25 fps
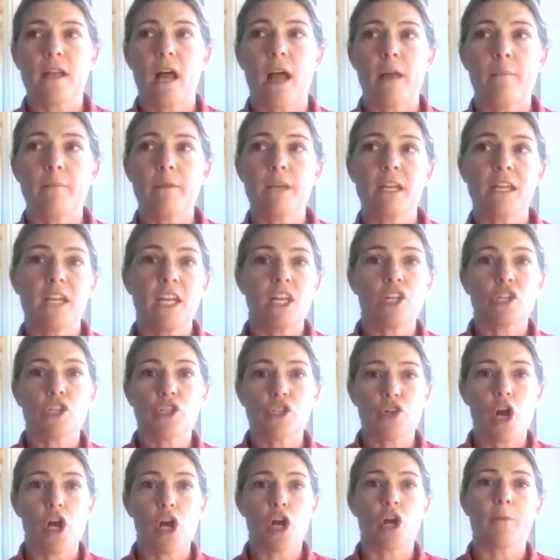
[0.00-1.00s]
I'm going to get it
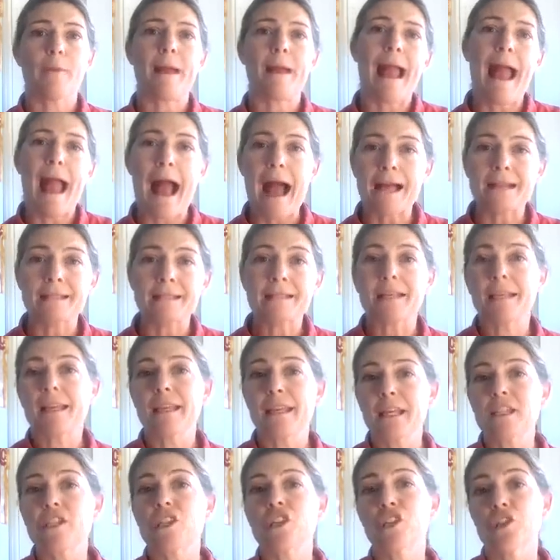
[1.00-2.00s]
stronger by asking
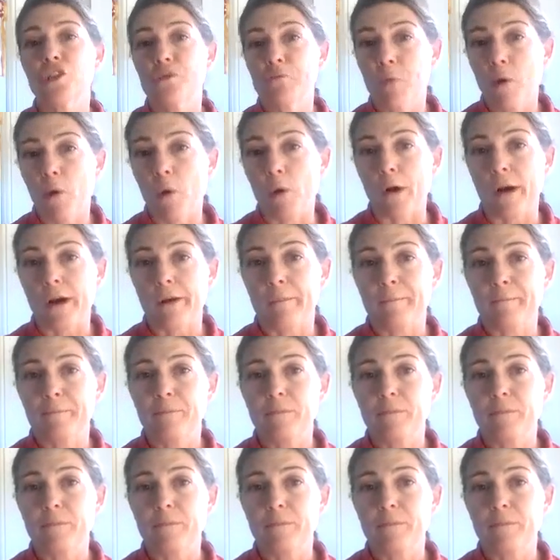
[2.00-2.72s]
it to do more.